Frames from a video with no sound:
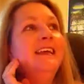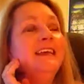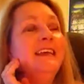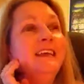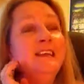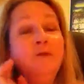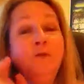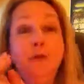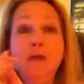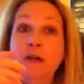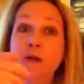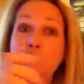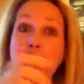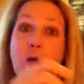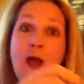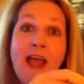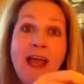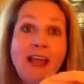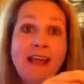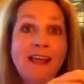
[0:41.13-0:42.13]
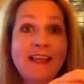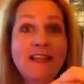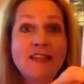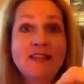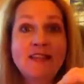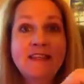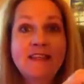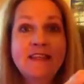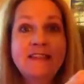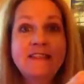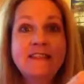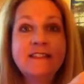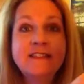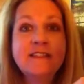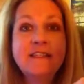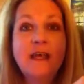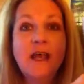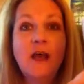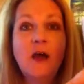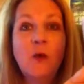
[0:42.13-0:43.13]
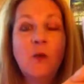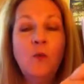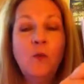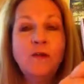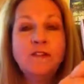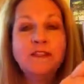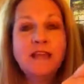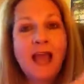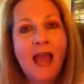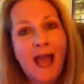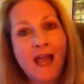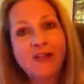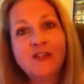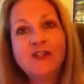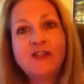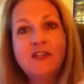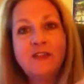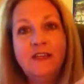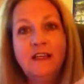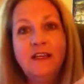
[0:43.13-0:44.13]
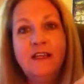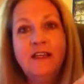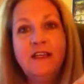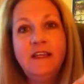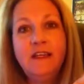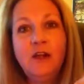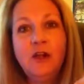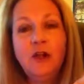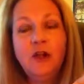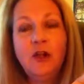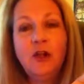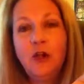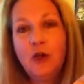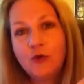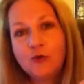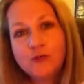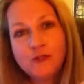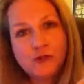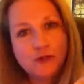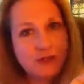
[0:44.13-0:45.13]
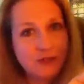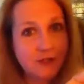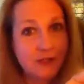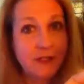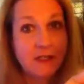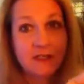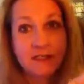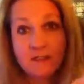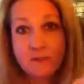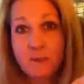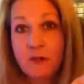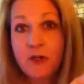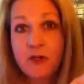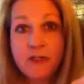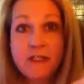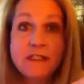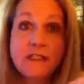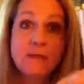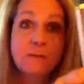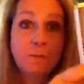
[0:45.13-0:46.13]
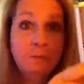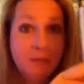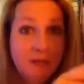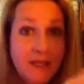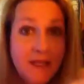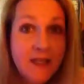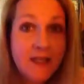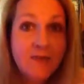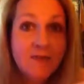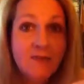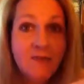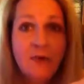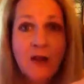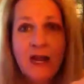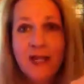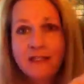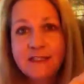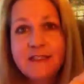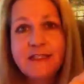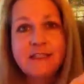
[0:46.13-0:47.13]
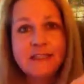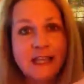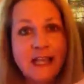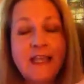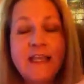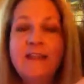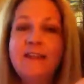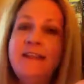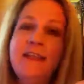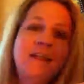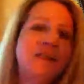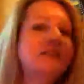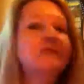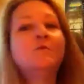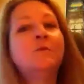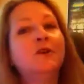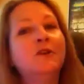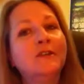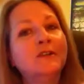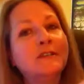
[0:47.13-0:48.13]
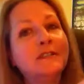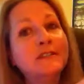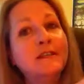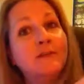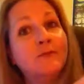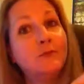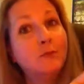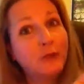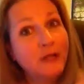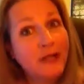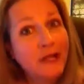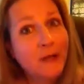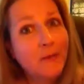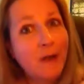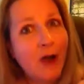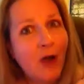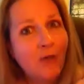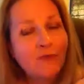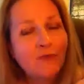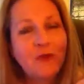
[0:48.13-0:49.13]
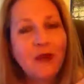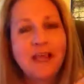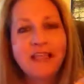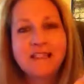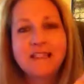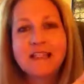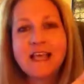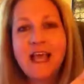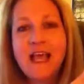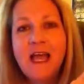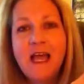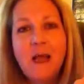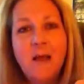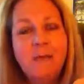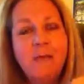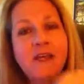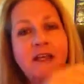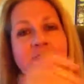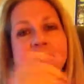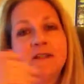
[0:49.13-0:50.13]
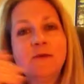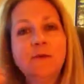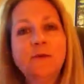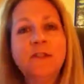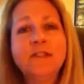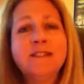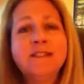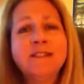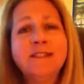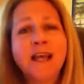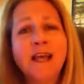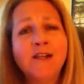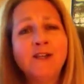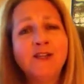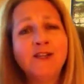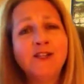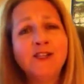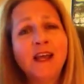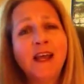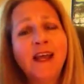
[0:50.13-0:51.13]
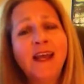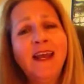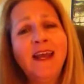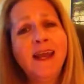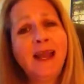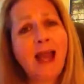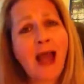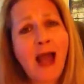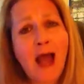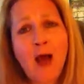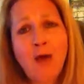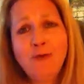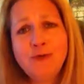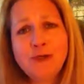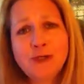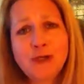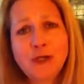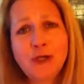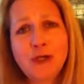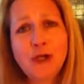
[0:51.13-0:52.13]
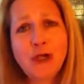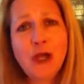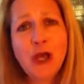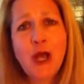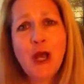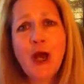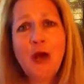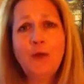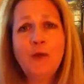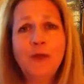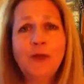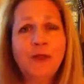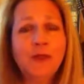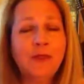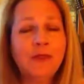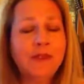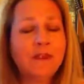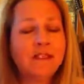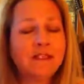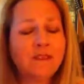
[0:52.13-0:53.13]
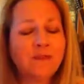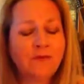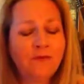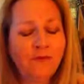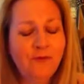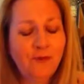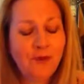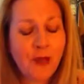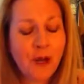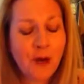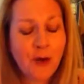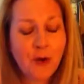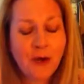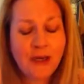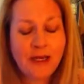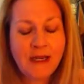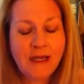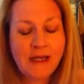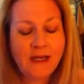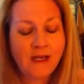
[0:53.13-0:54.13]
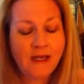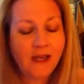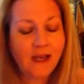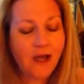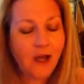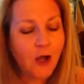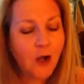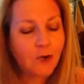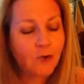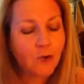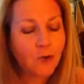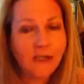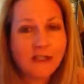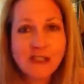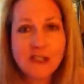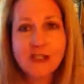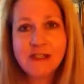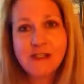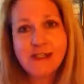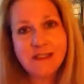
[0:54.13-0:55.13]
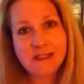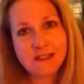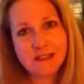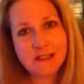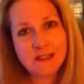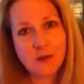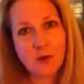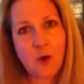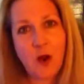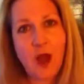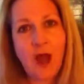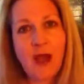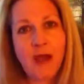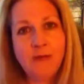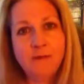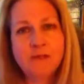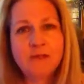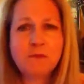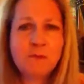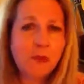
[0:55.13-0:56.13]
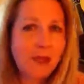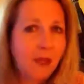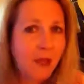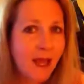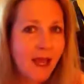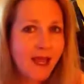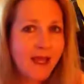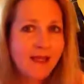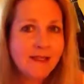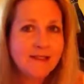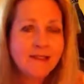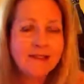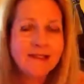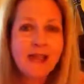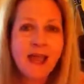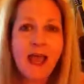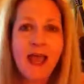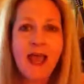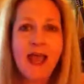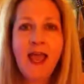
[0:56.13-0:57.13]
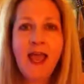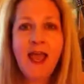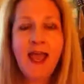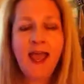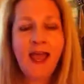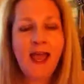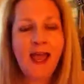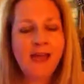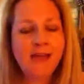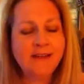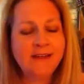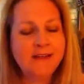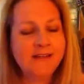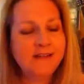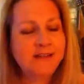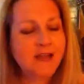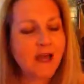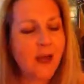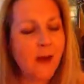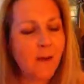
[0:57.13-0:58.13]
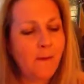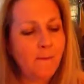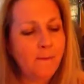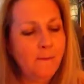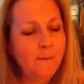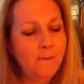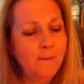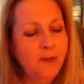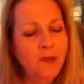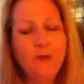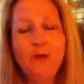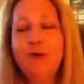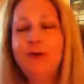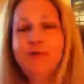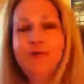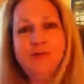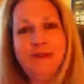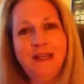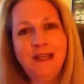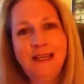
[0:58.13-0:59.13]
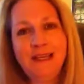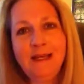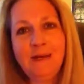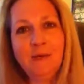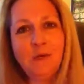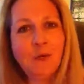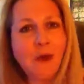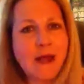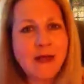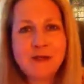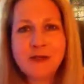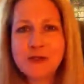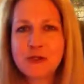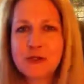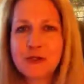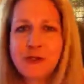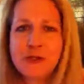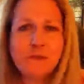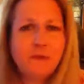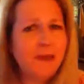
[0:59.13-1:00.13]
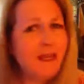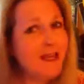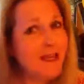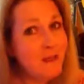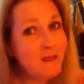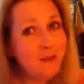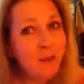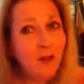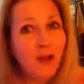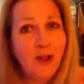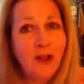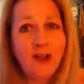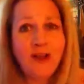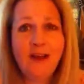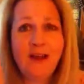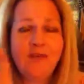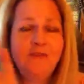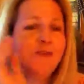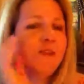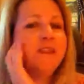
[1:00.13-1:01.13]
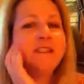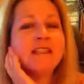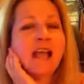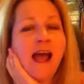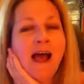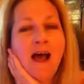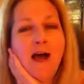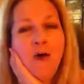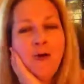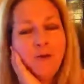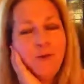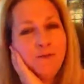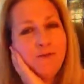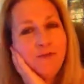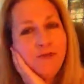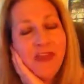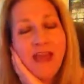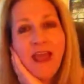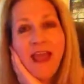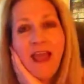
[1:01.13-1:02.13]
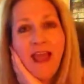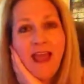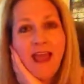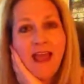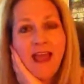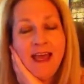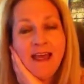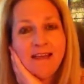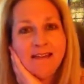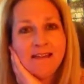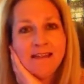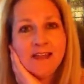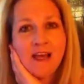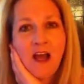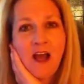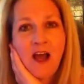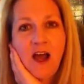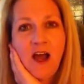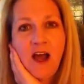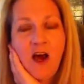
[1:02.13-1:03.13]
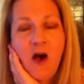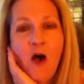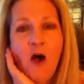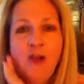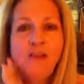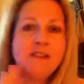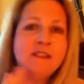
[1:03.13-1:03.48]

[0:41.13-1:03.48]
in a weird way, this was actually closer to the experience of being in France than the experience of reading about France, because it was such an encounter with this very richly described place and beautifully rendered people of the town, and all